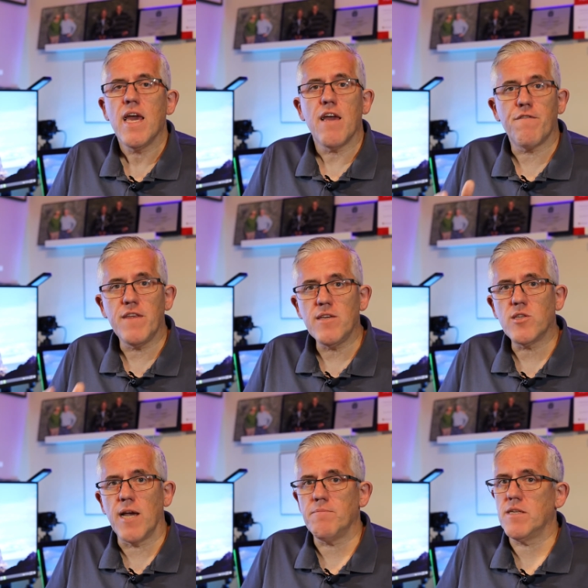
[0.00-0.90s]
If these
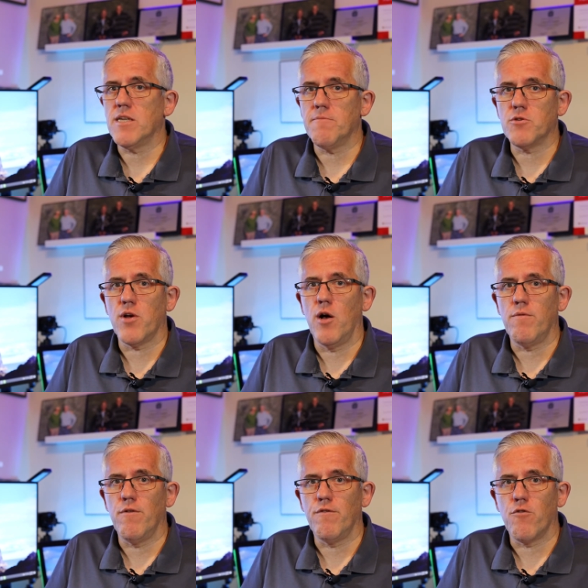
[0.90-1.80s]
types of tips are
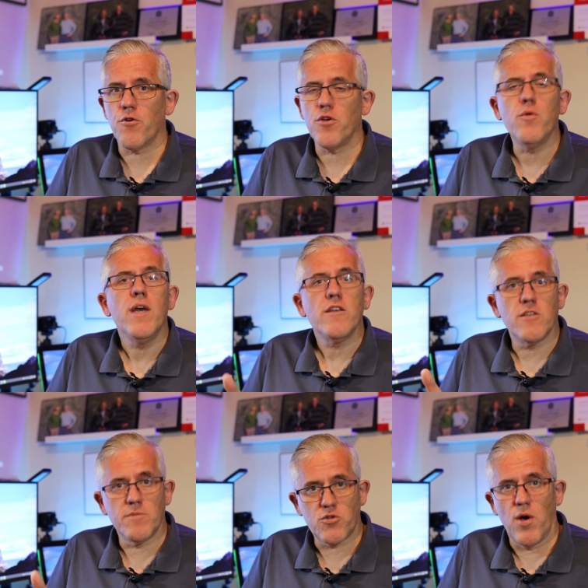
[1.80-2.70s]
helpful for you,
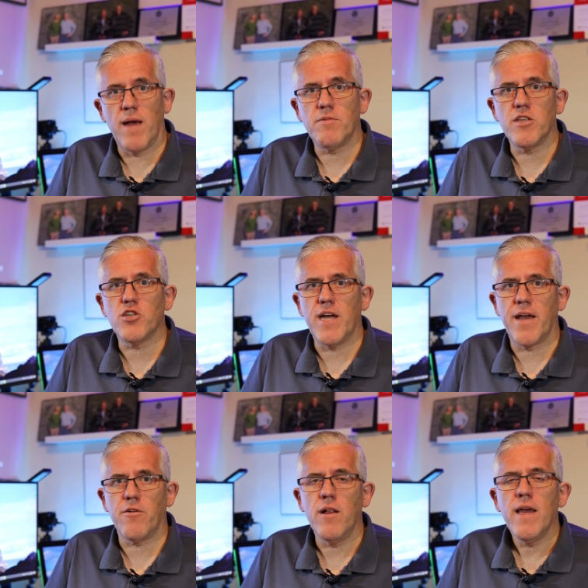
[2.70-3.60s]
subscribe to the
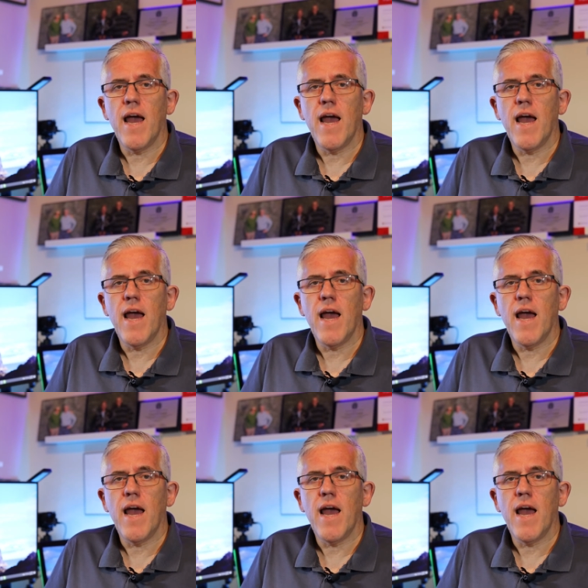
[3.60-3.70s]
channel.